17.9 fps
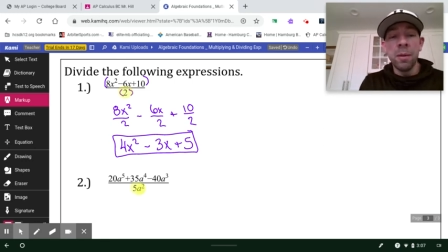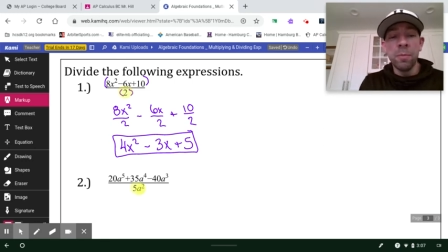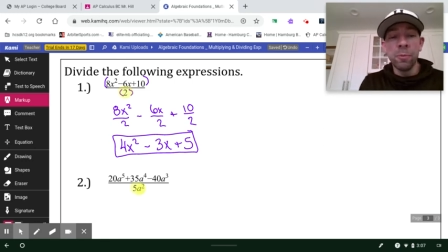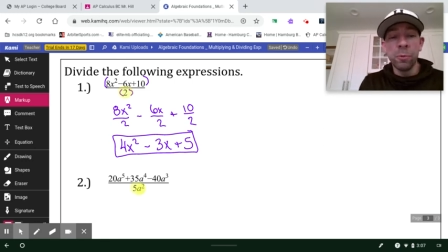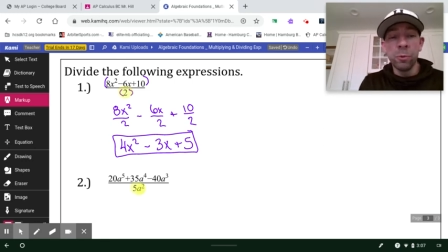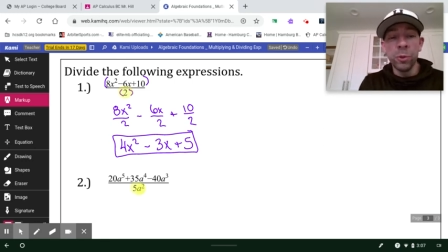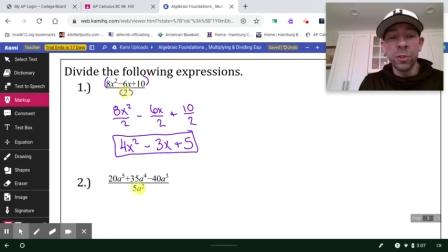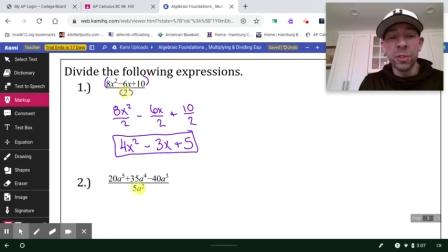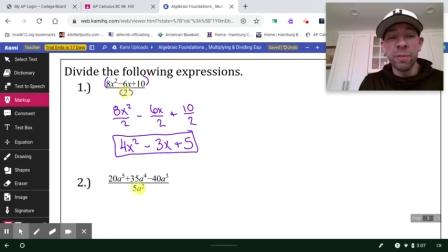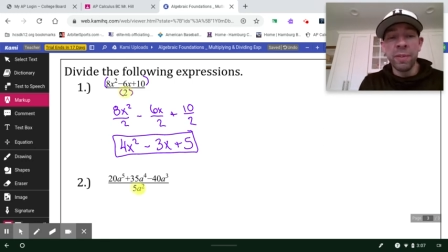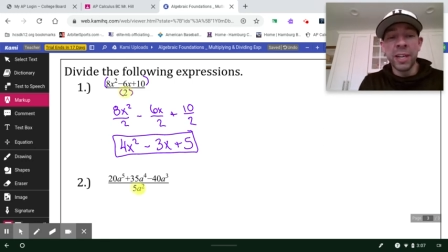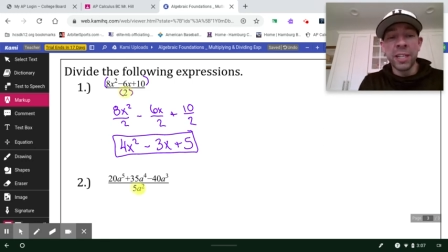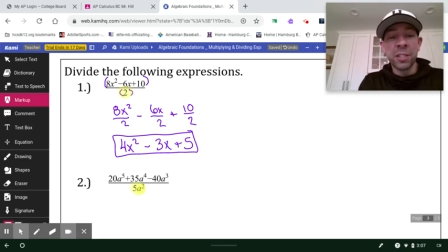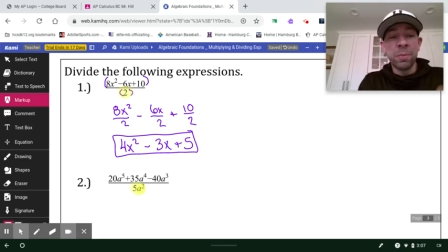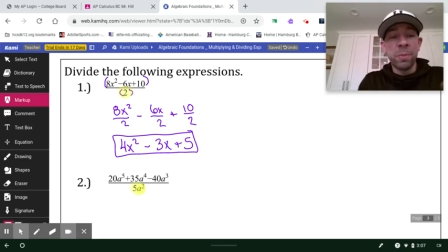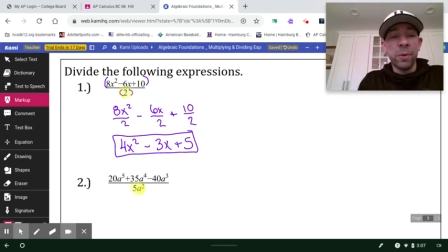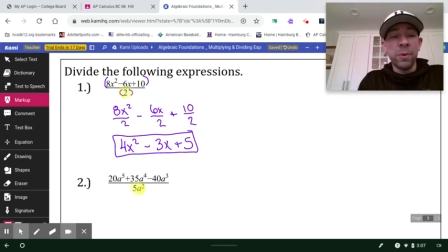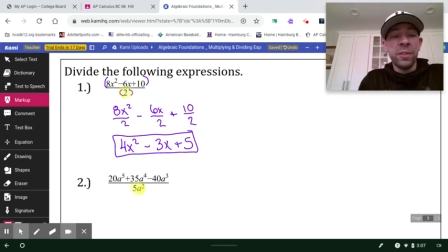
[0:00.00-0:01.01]
rules of
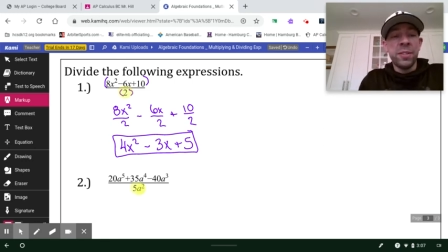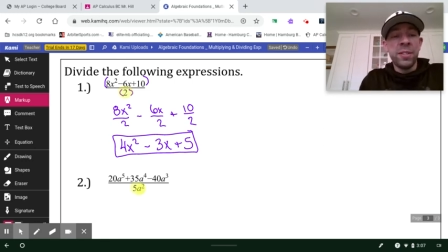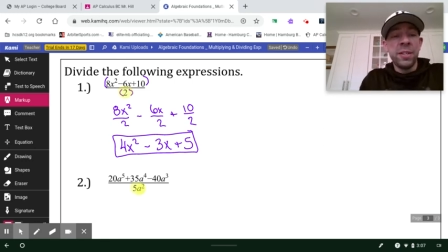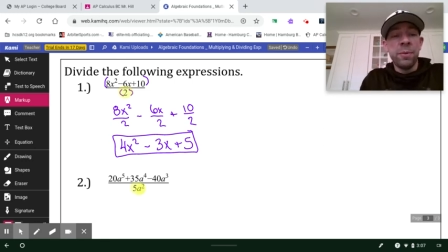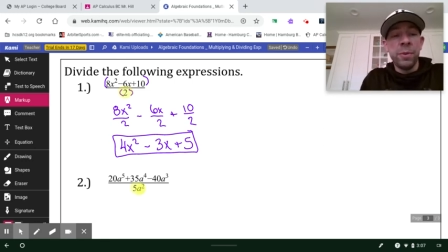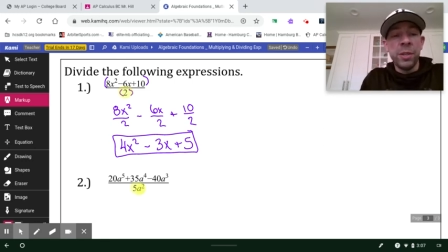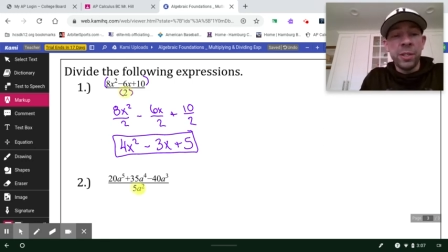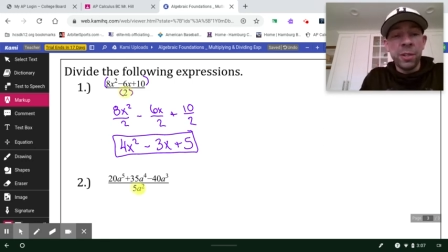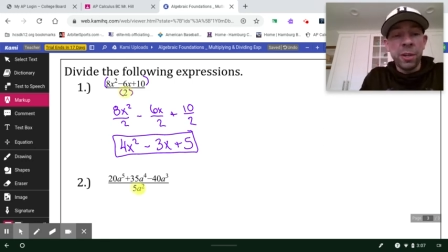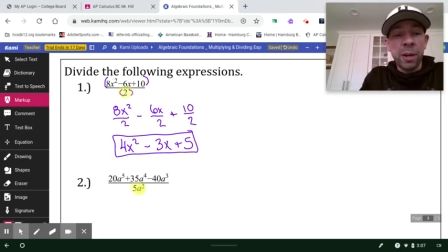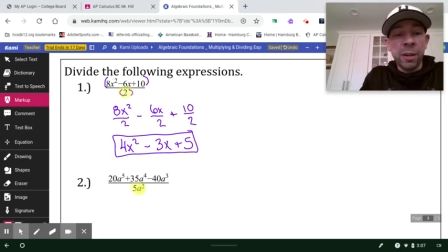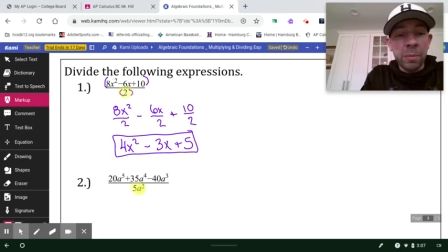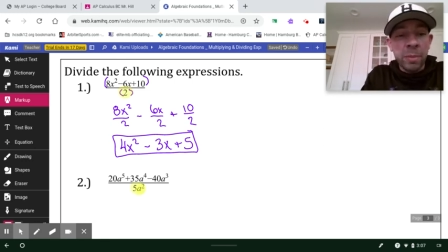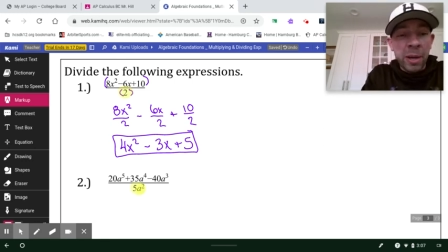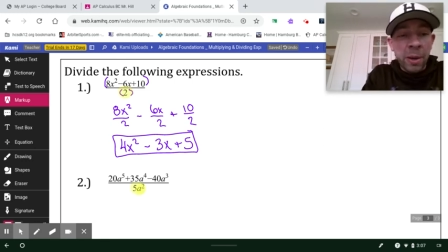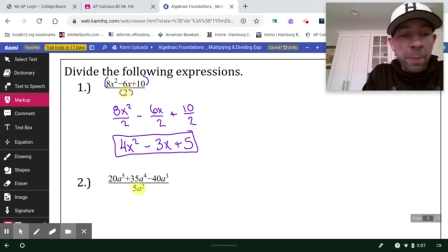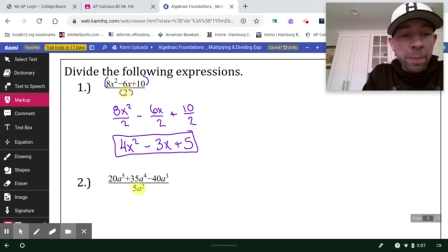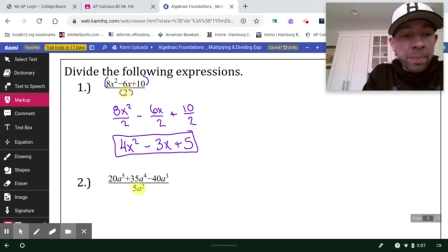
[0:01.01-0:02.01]
exponents that we talked
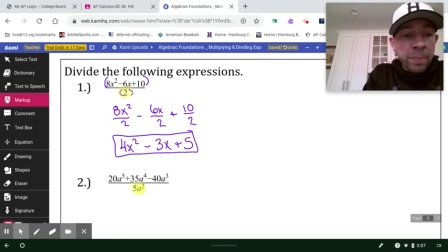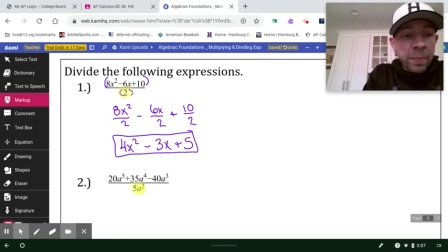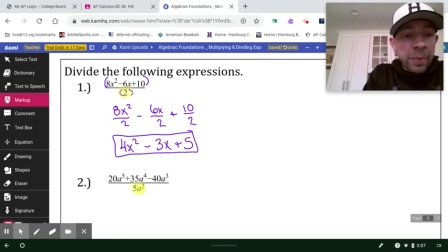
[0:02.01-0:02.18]
about.